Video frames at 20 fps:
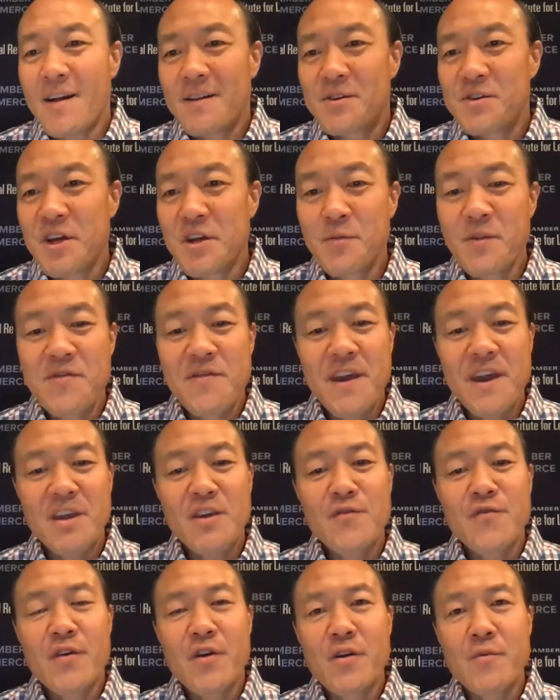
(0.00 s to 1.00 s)
gentlemen,
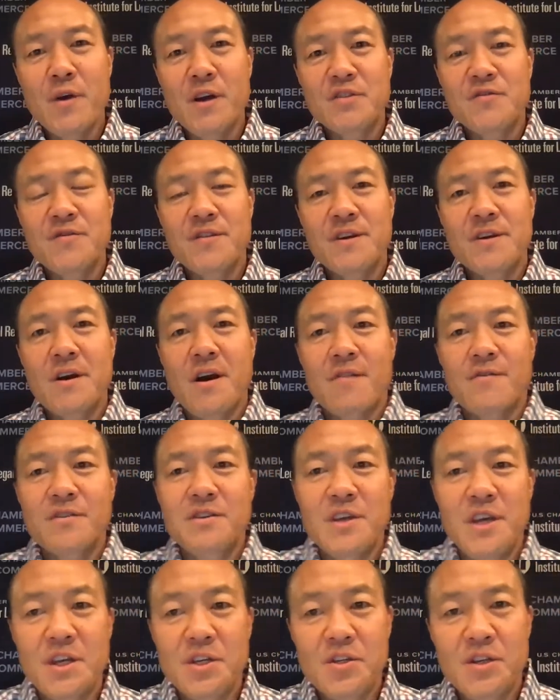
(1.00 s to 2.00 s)
thank you very much for the
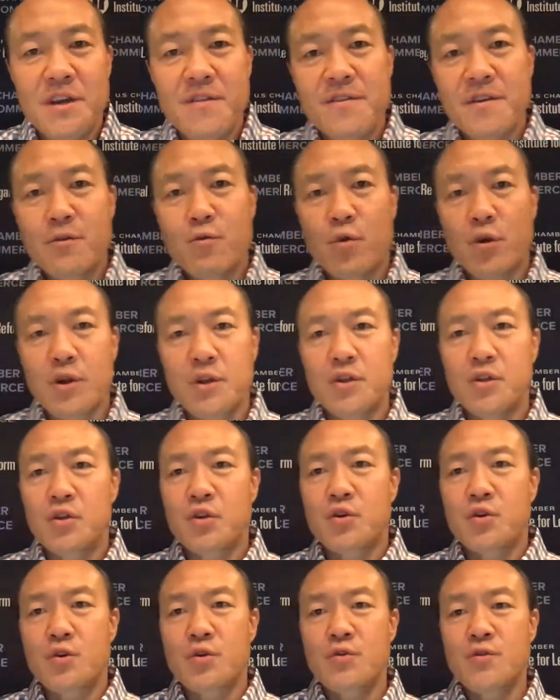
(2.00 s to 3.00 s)
conversation. I think we're going to
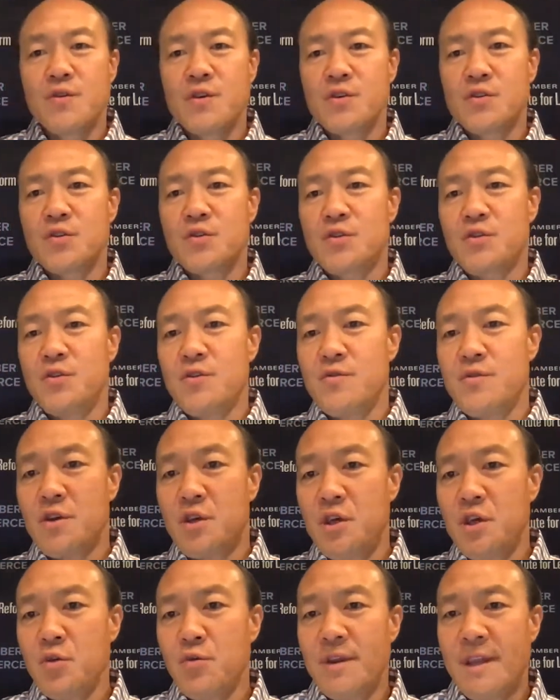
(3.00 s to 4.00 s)
turn this to the
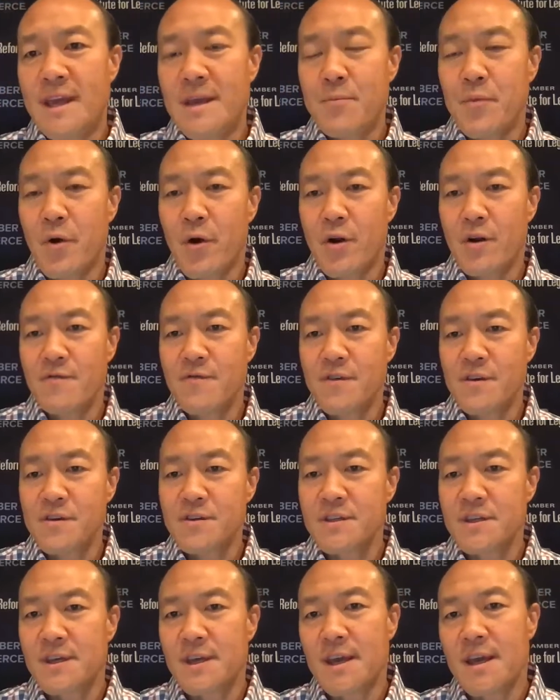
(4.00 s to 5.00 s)
Q&A part of
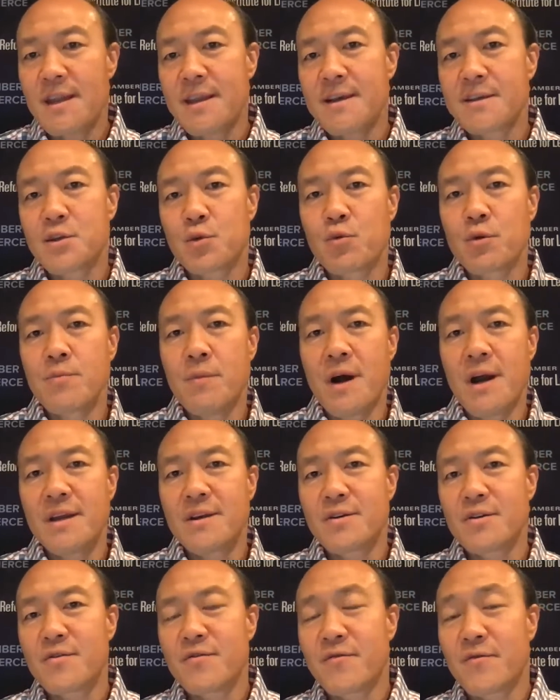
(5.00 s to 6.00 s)
this. Again, as a
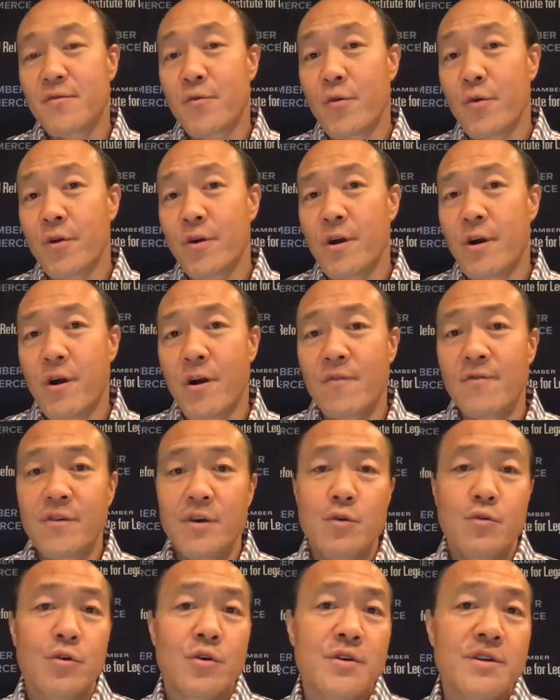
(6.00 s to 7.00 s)
reminder for our
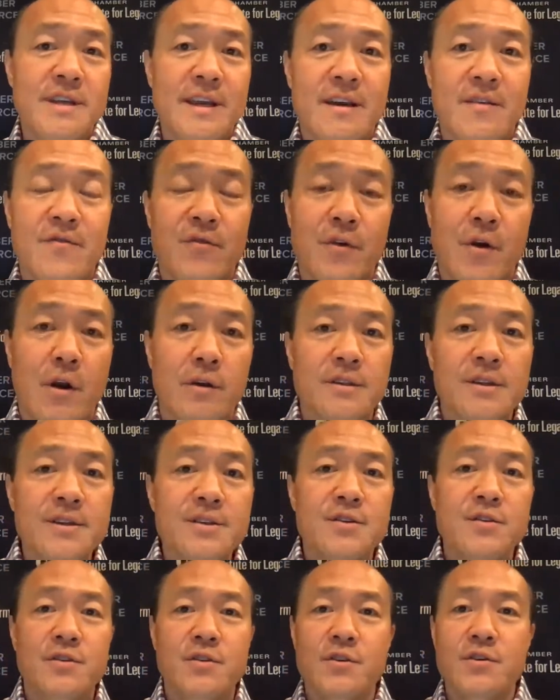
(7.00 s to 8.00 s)
viewers and for our
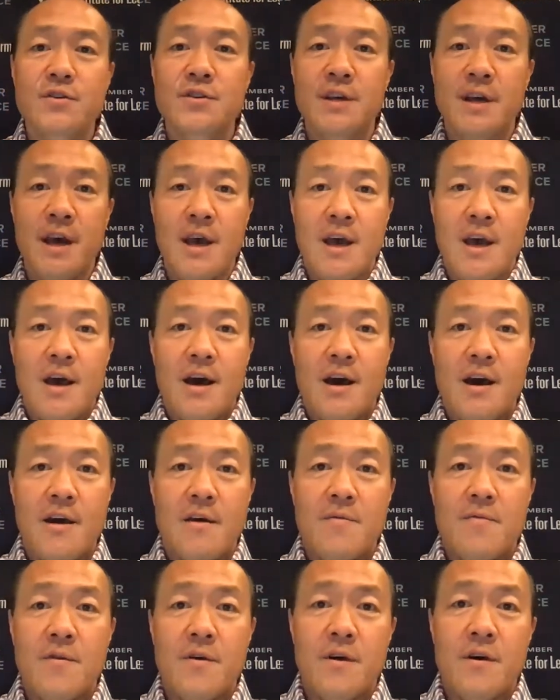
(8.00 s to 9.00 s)
listeners,
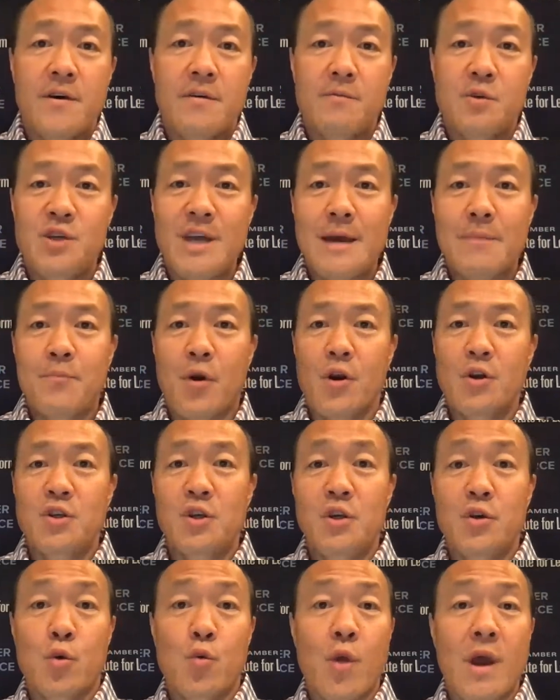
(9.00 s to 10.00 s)
the chat bar
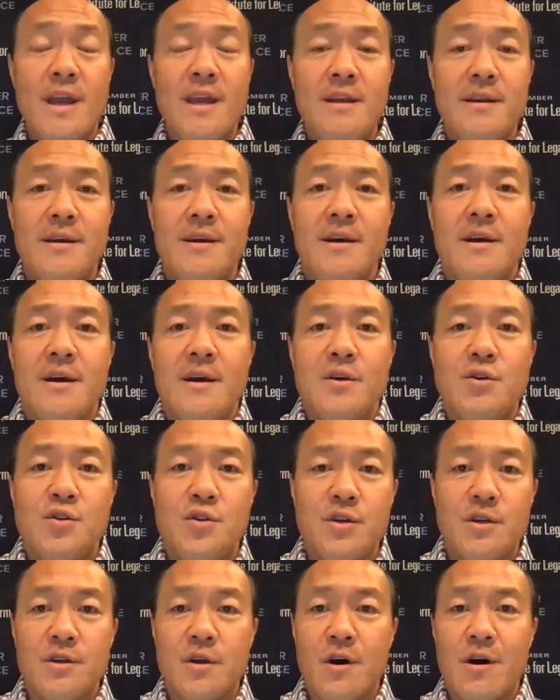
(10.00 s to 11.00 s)
to your right
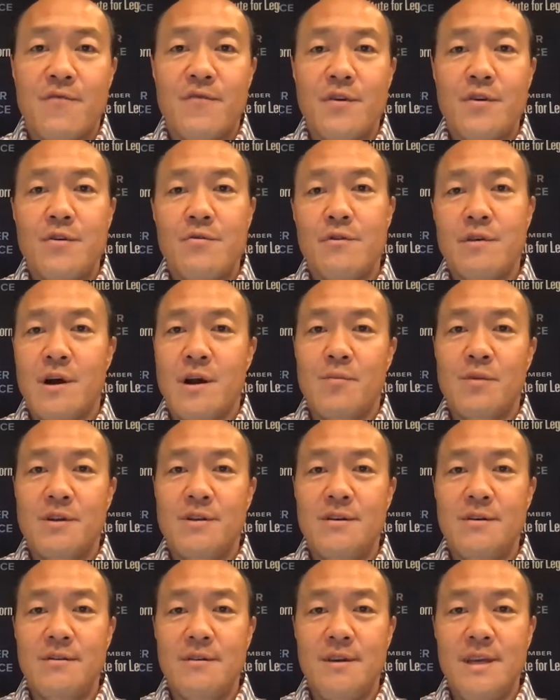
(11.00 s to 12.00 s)
should offer you an
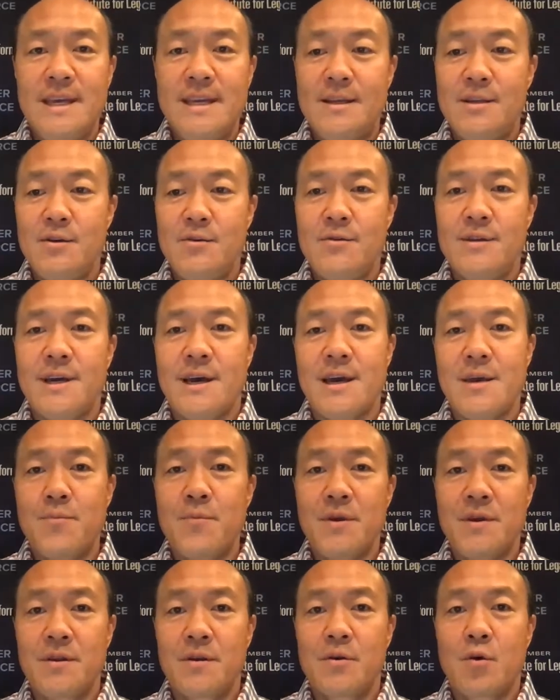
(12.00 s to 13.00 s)
opportunity to
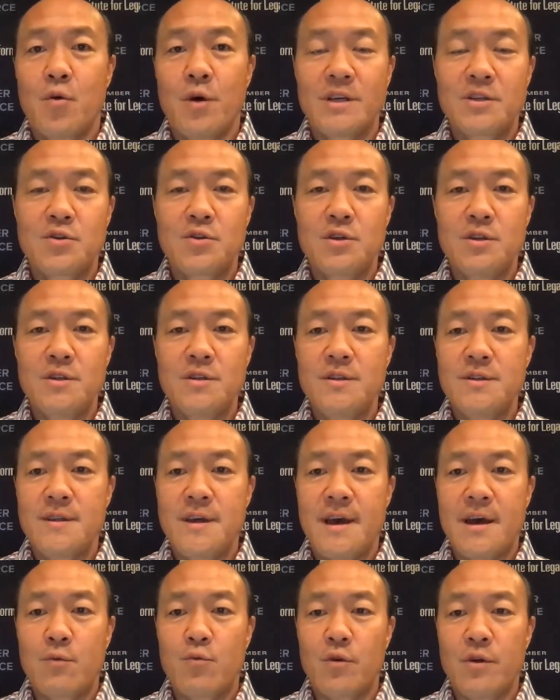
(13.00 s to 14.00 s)
type in questions
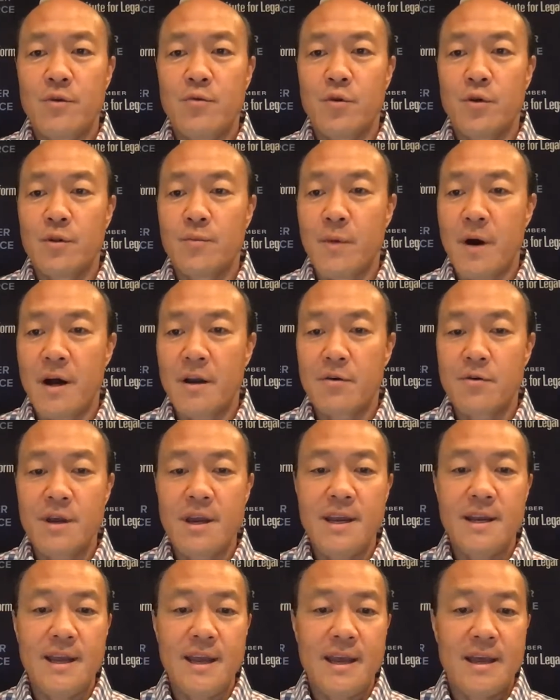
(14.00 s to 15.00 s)
that we will
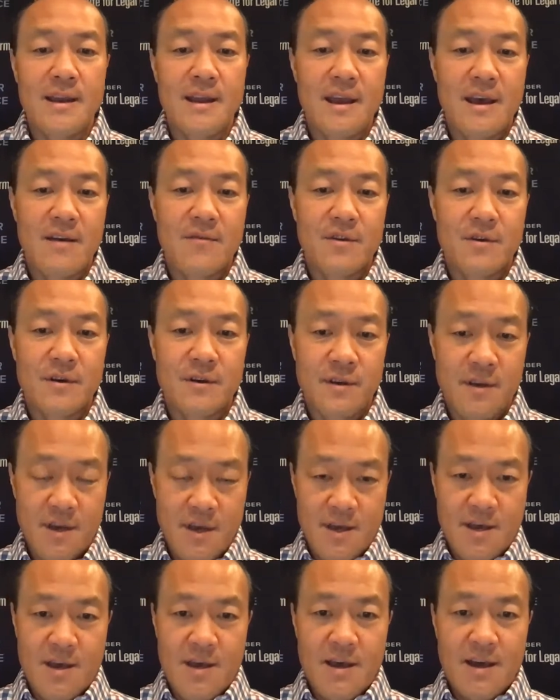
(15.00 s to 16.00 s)
moderate and have a
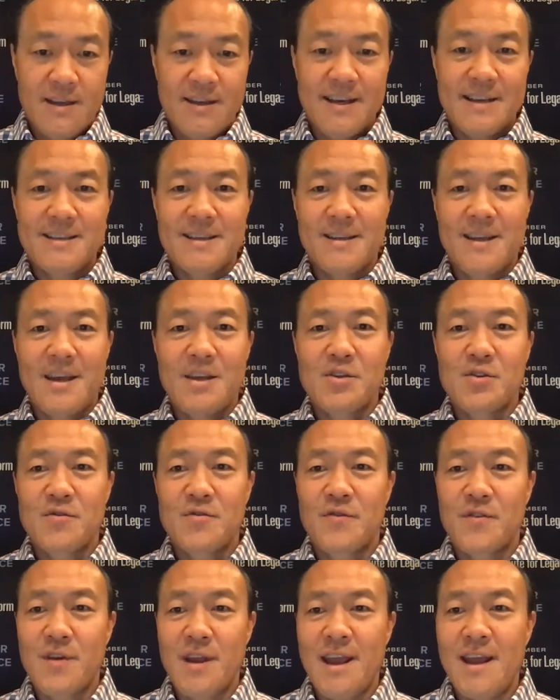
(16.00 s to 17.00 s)

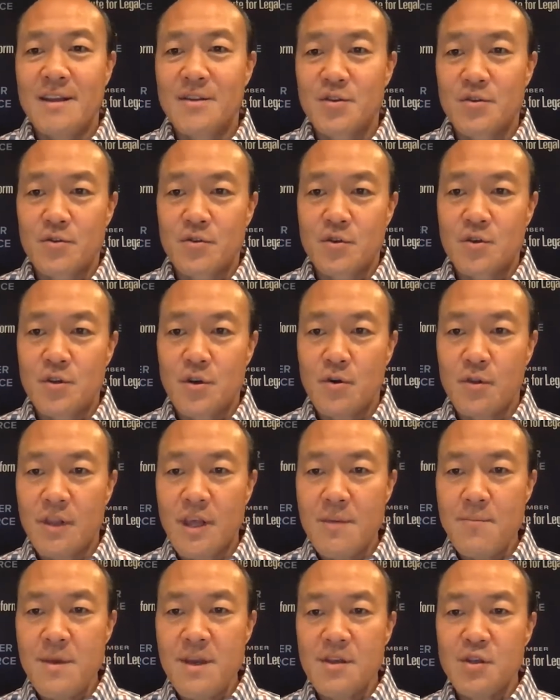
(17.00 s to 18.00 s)
designation for answers. So
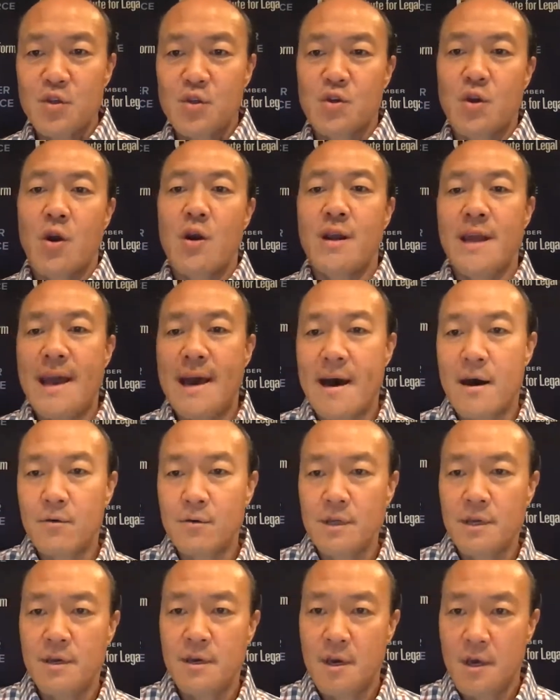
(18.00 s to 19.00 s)
let me start
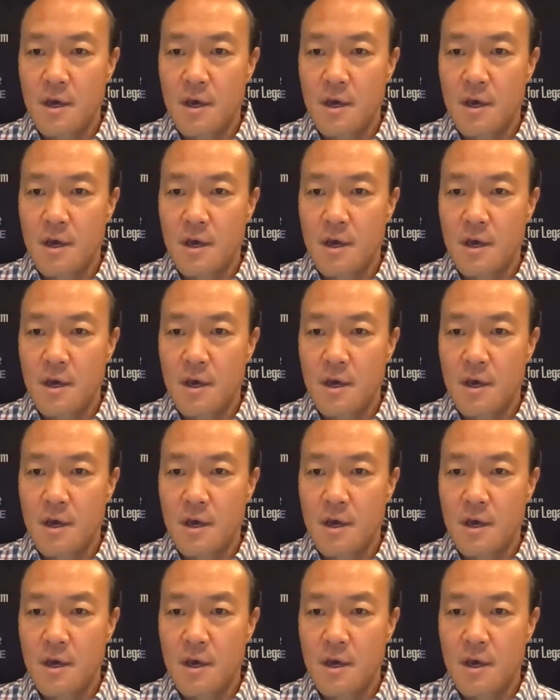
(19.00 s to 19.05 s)
out